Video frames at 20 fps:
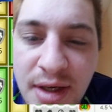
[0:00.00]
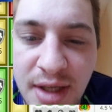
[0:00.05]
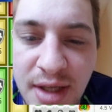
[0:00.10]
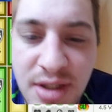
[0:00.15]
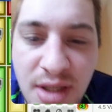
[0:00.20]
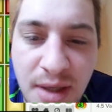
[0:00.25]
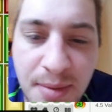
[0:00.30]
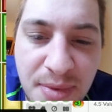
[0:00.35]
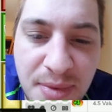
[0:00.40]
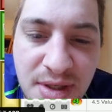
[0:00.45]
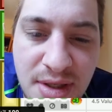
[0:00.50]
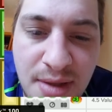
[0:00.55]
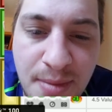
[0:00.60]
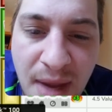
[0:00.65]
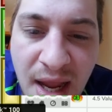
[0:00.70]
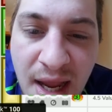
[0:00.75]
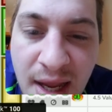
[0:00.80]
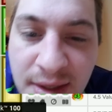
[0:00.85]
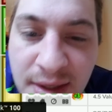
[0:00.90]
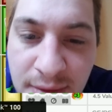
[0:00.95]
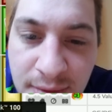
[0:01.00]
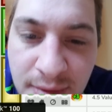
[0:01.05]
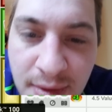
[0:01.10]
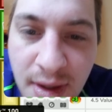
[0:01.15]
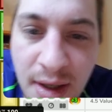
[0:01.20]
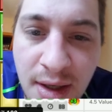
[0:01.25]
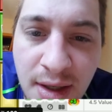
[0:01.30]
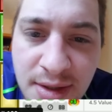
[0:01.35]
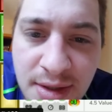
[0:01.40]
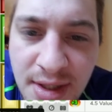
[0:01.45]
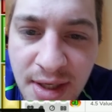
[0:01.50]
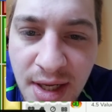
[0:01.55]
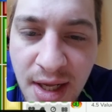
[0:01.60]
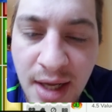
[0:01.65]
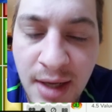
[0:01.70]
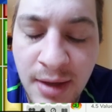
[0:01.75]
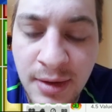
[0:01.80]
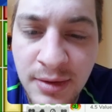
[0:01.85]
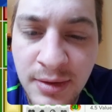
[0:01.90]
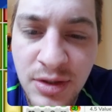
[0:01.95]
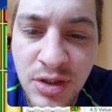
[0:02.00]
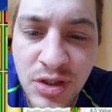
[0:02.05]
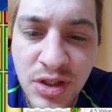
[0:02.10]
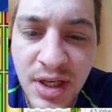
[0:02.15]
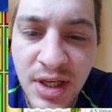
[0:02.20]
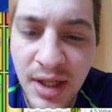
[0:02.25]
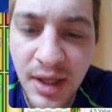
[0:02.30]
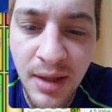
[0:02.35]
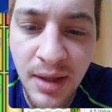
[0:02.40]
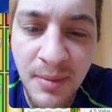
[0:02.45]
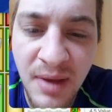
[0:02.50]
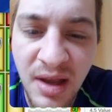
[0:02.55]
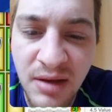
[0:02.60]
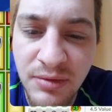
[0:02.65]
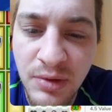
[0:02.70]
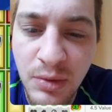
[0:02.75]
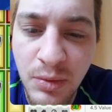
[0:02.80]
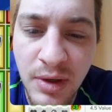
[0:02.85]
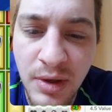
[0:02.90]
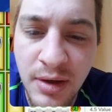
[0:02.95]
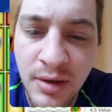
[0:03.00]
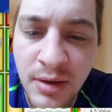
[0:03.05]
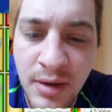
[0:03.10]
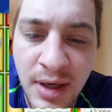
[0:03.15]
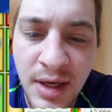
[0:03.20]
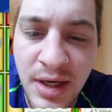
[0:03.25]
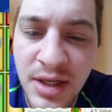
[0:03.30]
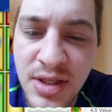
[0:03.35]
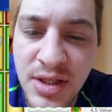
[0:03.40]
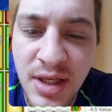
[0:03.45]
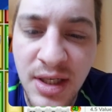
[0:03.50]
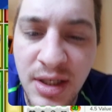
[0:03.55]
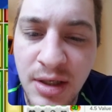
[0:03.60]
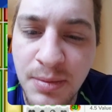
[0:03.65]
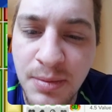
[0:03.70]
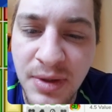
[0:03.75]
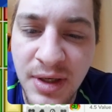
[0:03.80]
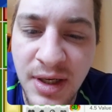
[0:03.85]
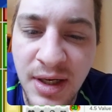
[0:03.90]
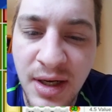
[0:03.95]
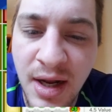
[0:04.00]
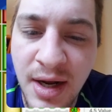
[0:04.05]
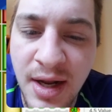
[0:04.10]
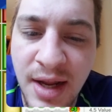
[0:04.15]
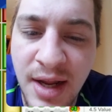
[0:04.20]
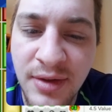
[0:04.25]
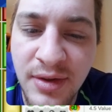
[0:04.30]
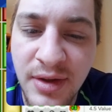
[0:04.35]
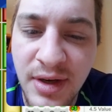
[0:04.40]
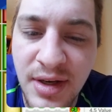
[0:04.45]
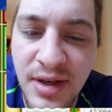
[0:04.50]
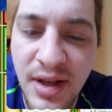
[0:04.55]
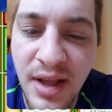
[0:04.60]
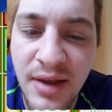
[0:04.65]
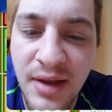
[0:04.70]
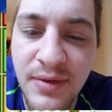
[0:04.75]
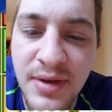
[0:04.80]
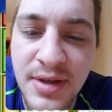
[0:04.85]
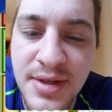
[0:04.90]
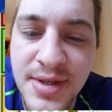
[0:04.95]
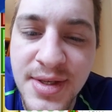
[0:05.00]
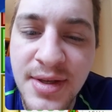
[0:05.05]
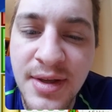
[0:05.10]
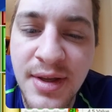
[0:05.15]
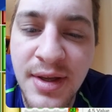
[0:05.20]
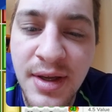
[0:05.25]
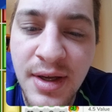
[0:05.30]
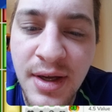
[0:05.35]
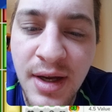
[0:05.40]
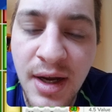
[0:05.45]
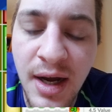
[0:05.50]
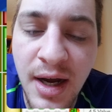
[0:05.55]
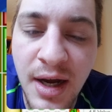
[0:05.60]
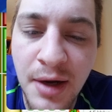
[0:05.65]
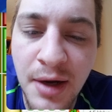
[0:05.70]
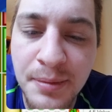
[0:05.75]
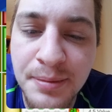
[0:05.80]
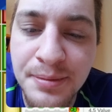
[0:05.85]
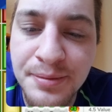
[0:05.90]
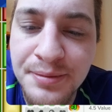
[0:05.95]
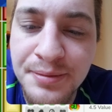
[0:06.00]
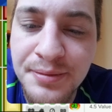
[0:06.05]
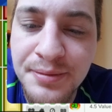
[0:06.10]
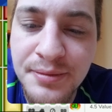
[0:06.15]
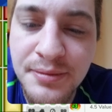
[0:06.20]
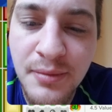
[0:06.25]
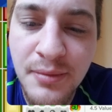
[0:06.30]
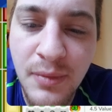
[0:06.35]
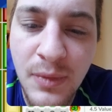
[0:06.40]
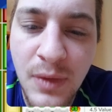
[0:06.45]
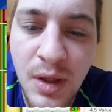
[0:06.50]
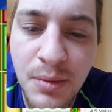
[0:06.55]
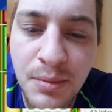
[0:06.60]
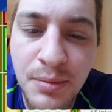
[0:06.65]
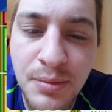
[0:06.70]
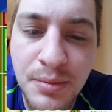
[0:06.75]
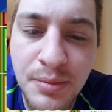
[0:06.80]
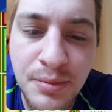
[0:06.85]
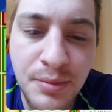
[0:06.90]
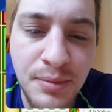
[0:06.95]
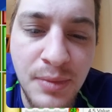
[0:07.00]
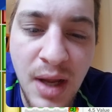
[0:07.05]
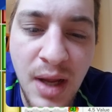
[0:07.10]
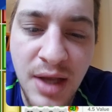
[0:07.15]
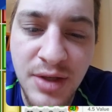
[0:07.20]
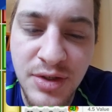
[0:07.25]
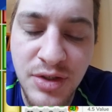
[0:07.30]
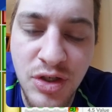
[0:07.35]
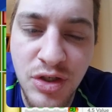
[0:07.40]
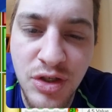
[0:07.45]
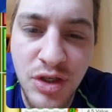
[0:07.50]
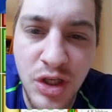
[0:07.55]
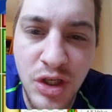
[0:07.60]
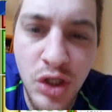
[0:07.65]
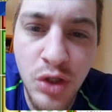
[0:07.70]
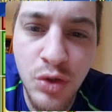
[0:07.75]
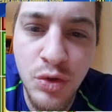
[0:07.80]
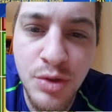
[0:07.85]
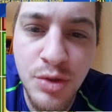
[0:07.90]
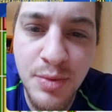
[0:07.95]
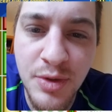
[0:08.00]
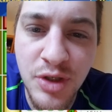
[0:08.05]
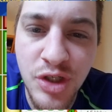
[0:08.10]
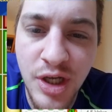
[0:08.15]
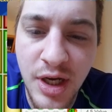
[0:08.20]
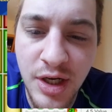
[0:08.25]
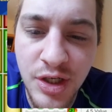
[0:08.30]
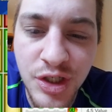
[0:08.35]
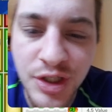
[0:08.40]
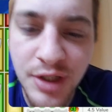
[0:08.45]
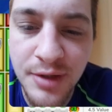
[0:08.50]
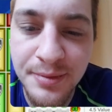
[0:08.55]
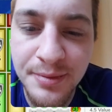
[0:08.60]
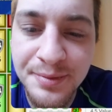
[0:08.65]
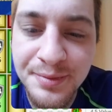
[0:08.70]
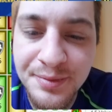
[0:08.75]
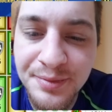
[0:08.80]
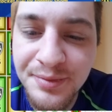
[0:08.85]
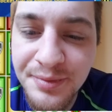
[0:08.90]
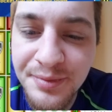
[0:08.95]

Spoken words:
Next up is the man today. Just get him everywhere. Any site you're playing on. Anthony Davis has just a huge projection.